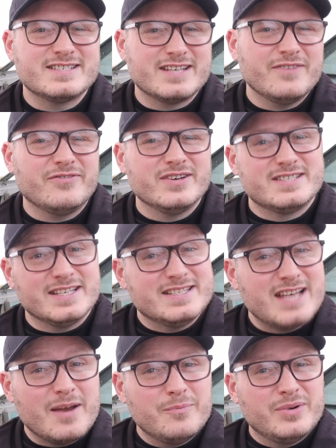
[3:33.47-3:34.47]
difference in
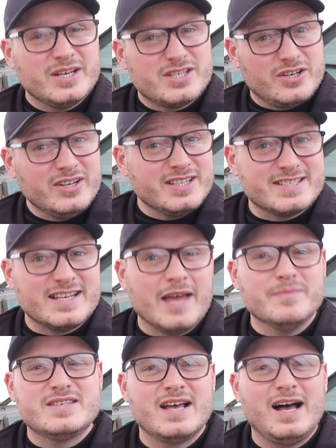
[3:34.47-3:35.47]
temperature at the
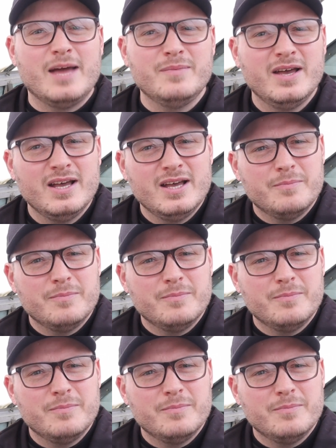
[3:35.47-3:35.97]
same time